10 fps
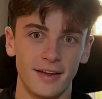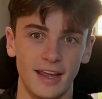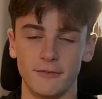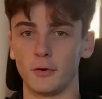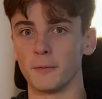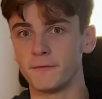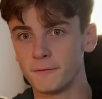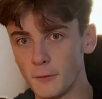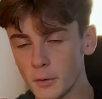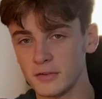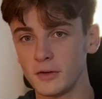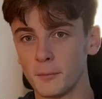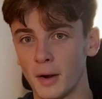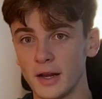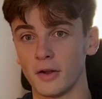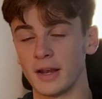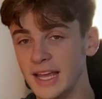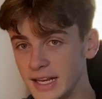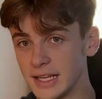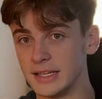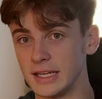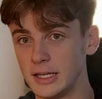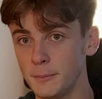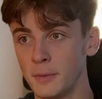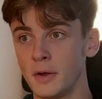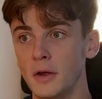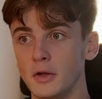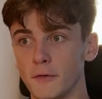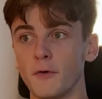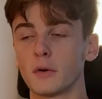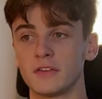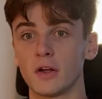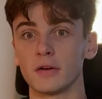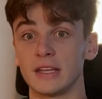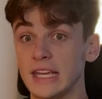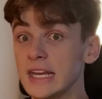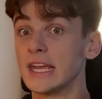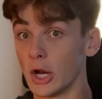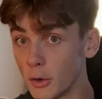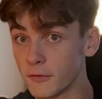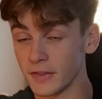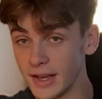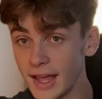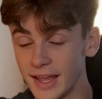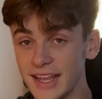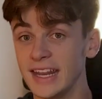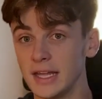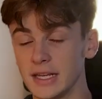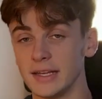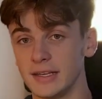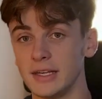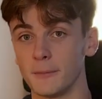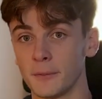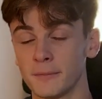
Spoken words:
If you're focusing your mind on hitting it deep, you're focusing on getting it over the net and hitting it deep.